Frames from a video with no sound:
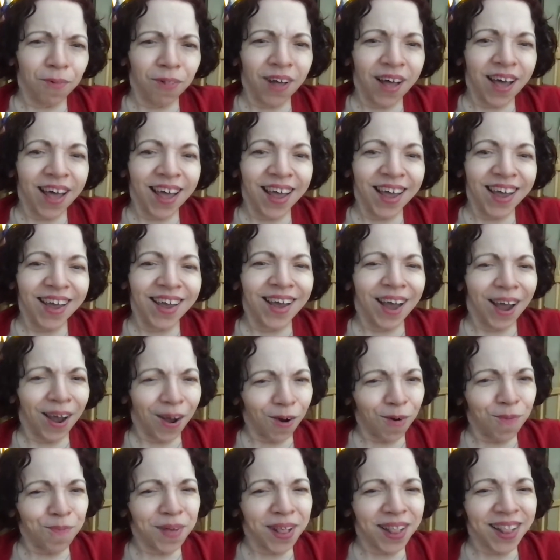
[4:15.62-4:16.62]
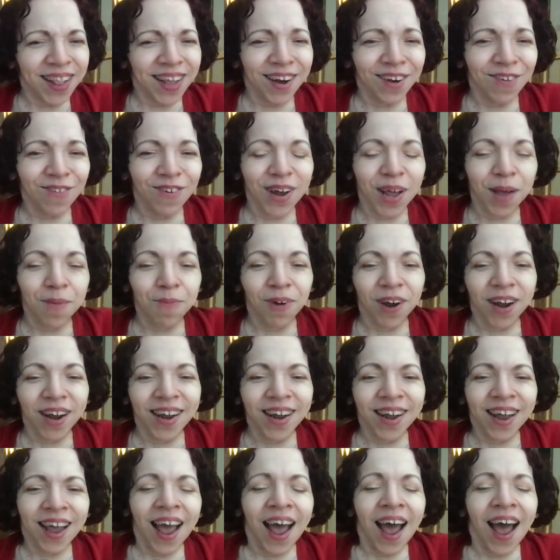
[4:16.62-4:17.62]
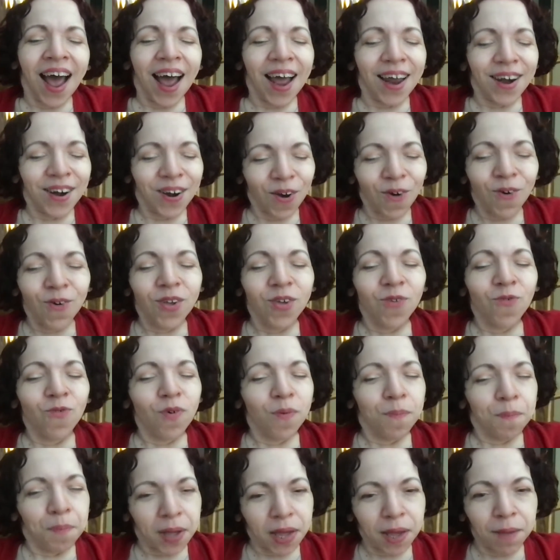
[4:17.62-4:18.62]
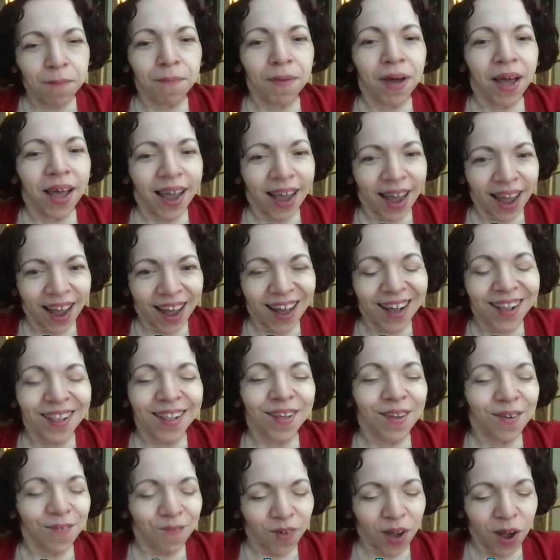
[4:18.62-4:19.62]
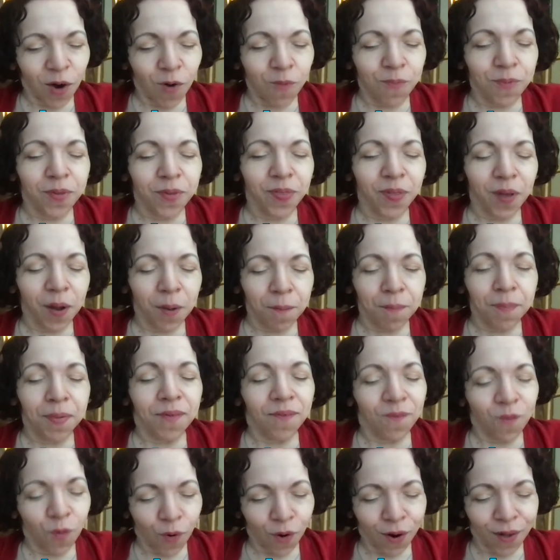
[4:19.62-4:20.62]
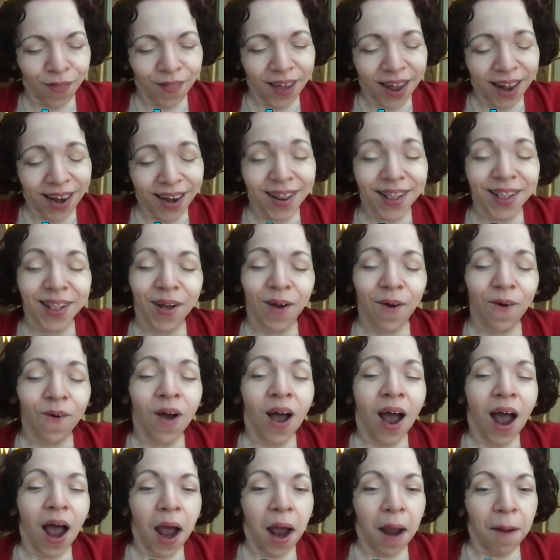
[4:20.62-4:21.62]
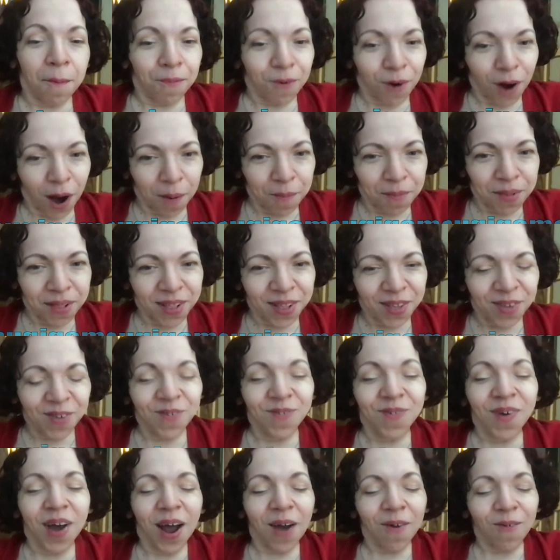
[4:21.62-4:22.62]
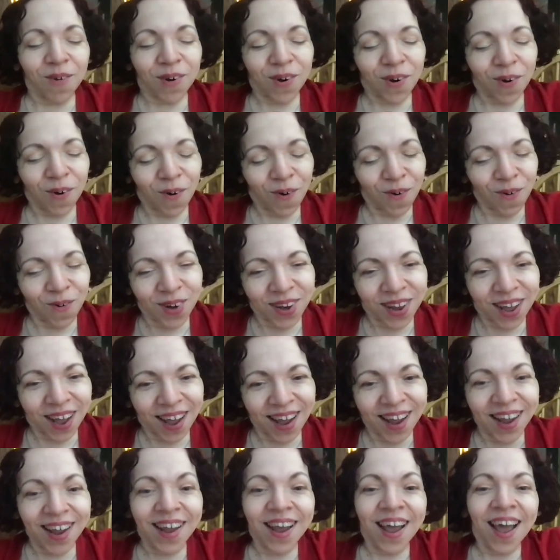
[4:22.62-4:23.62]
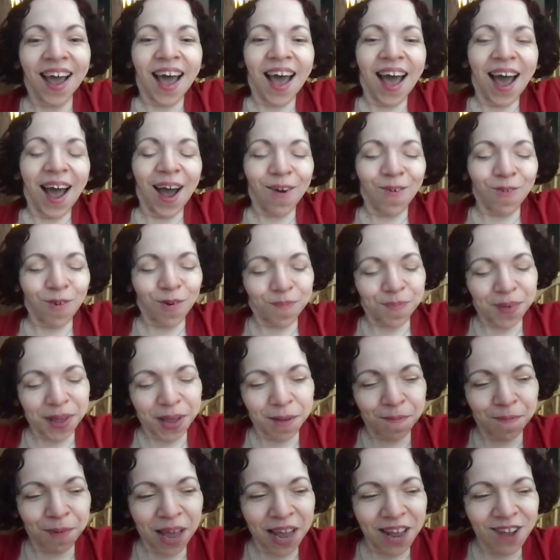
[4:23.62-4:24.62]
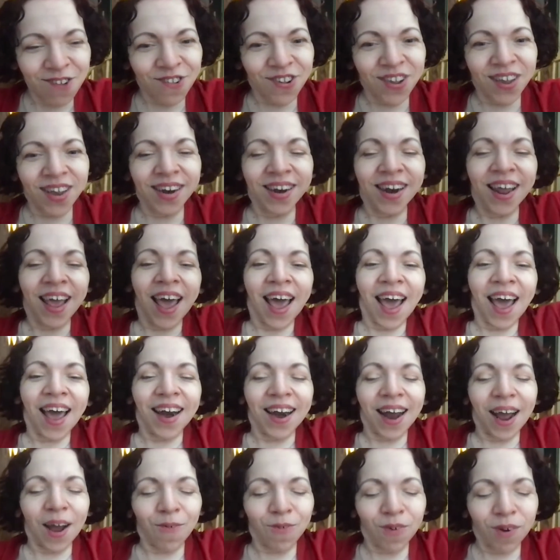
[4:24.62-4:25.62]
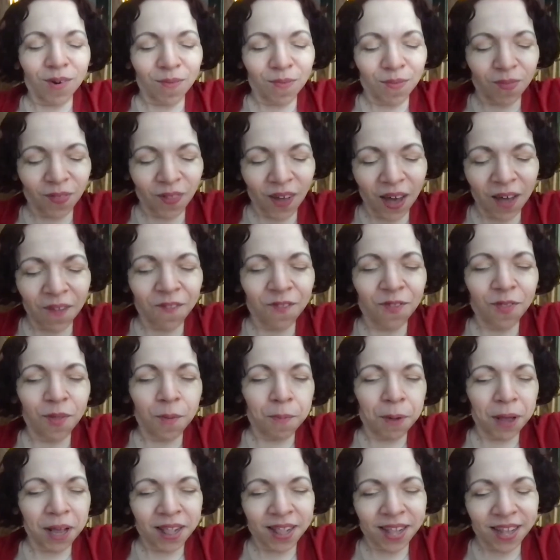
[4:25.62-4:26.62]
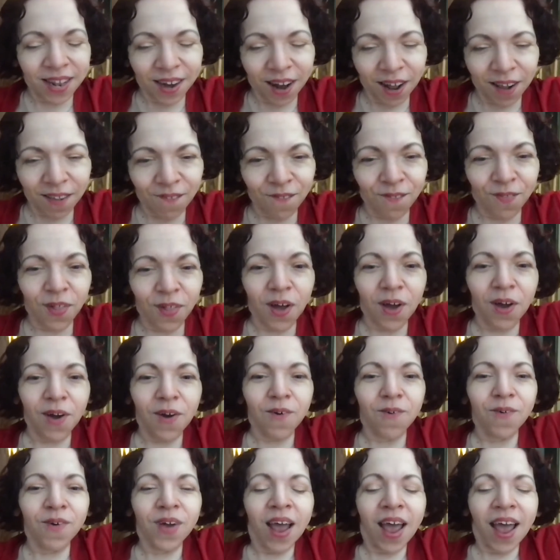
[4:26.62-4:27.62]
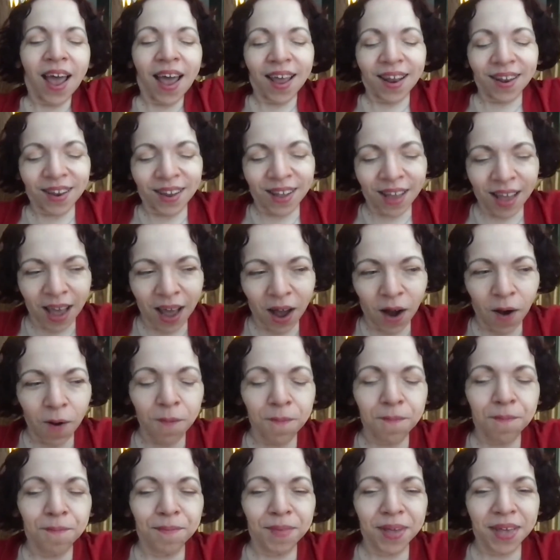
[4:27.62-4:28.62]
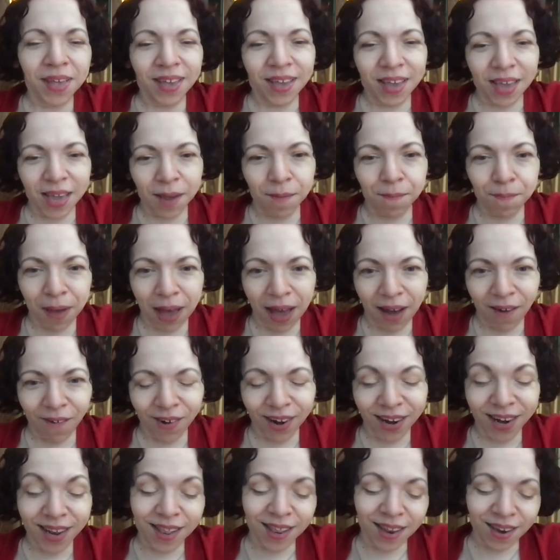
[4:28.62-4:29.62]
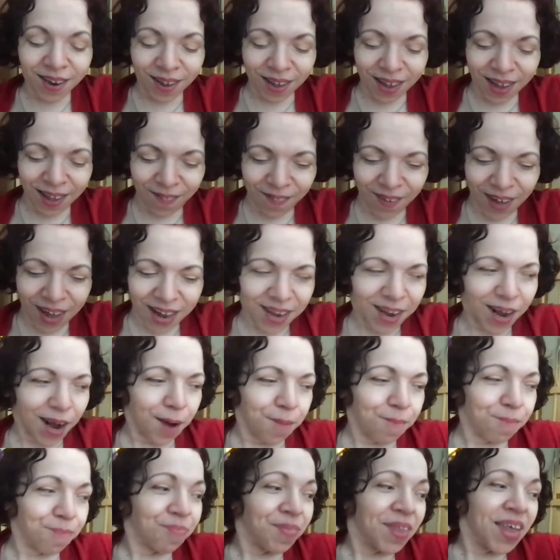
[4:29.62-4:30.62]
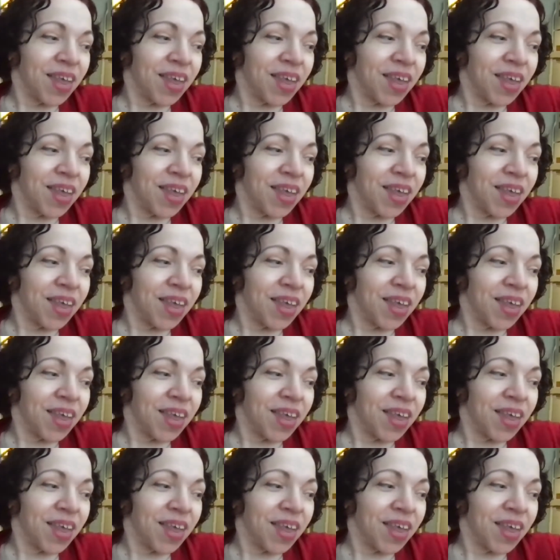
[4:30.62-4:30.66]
Play, I hope I said your name right. I know you would beat my ass if I opened them before then. So I promise you, I will hold tight. I will be patient, and I will let the pixie dust flow to help me keep balanced in that time.